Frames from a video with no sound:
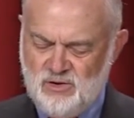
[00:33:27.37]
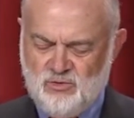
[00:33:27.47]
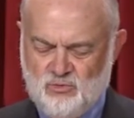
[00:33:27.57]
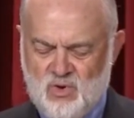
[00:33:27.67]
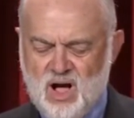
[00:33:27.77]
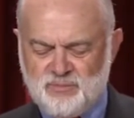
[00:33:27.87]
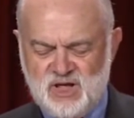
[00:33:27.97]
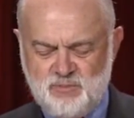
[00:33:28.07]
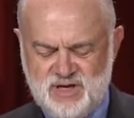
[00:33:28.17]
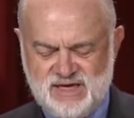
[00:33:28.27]

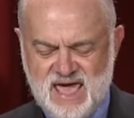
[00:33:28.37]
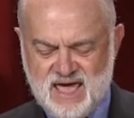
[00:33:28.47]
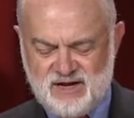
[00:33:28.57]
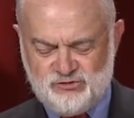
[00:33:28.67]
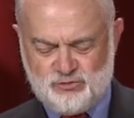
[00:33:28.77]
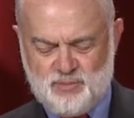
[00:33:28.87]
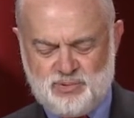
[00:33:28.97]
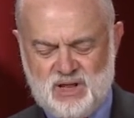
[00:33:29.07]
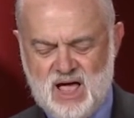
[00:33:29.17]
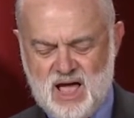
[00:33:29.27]
Romney began his
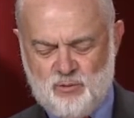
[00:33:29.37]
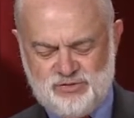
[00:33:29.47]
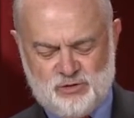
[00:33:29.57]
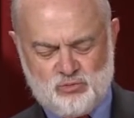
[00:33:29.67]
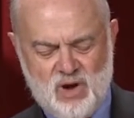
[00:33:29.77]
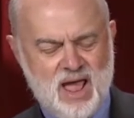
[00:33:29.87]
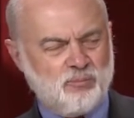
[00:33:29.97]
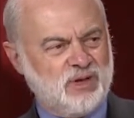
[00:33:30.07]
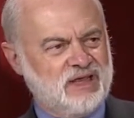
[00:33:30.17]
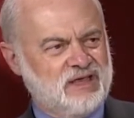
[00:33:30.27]
reply with a
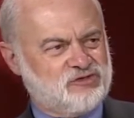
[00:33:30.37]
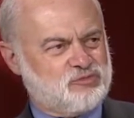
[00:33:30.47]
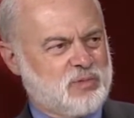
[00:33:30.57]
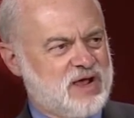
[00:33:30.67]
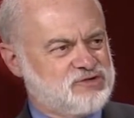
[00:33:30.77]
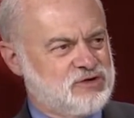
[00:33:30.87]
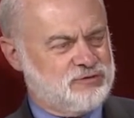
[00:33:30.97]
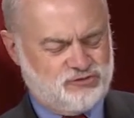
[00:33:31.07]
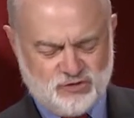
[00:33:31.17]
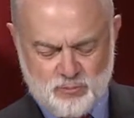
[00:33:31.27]
rambling expression
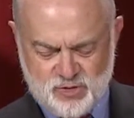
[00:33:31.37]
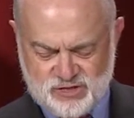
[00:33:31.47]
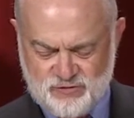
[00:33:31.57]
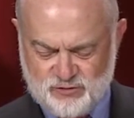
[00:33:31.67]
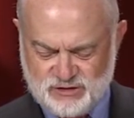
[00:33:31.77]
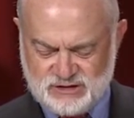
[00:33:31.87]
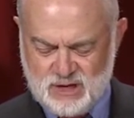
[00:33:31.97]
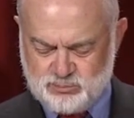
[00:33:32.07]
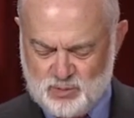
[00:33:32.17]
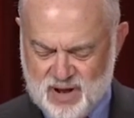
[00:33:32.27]
of sympathy for the
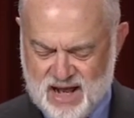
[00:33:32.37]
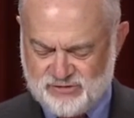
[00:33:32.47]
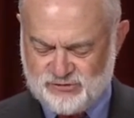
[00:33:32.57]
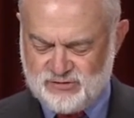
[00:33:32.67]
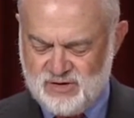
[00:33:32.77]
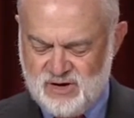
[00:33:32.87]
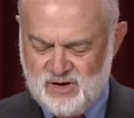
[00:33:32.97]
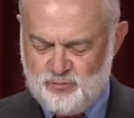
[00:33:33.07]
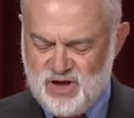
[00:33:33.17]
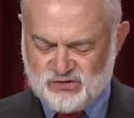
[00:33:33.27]
diplomats,
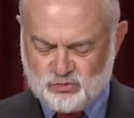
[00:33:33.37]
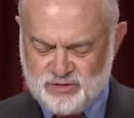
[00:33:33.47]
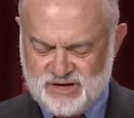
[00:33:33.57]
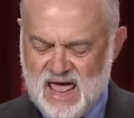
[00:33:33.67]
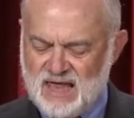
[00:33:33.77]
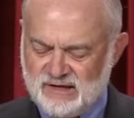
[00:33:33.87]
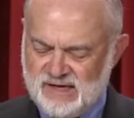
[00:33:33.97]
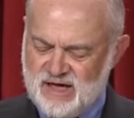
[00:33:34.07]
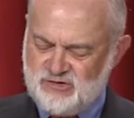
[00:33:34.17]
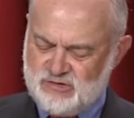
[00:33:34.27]
mixed with an
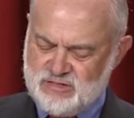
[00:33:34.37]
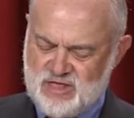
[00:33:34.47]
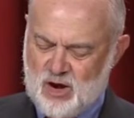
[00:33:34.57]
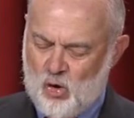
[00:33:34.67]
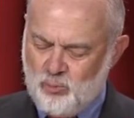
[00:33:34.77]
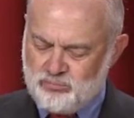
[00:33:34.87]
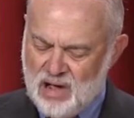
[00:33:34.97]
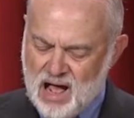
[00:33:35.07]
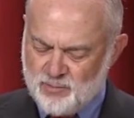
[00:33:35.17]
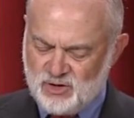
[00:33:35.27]
allegation that
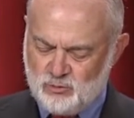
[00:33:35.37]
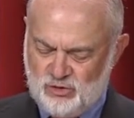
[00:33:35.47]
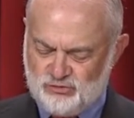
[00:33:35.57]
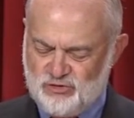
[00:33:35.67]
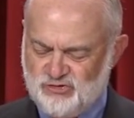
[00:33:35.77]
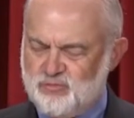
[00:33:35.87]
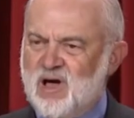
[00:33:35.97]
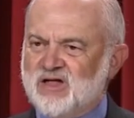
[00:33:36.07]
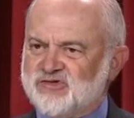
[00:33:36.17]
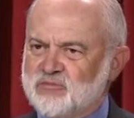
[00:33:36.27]
Obama was
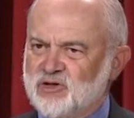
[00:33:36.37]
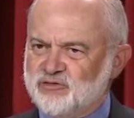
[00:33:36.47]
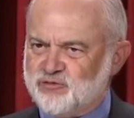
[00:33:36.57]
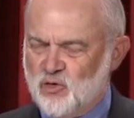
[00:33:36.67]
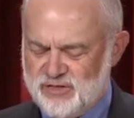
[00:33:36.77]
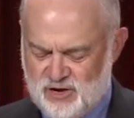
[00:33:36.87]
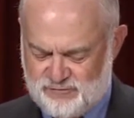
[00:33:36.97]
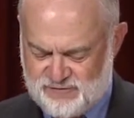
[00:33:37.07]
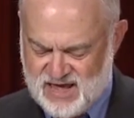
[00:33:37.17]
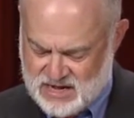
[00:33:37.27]
responsible for their
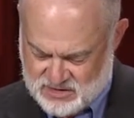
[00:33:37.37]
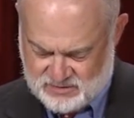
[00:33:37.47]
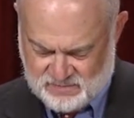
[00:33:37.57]
fate.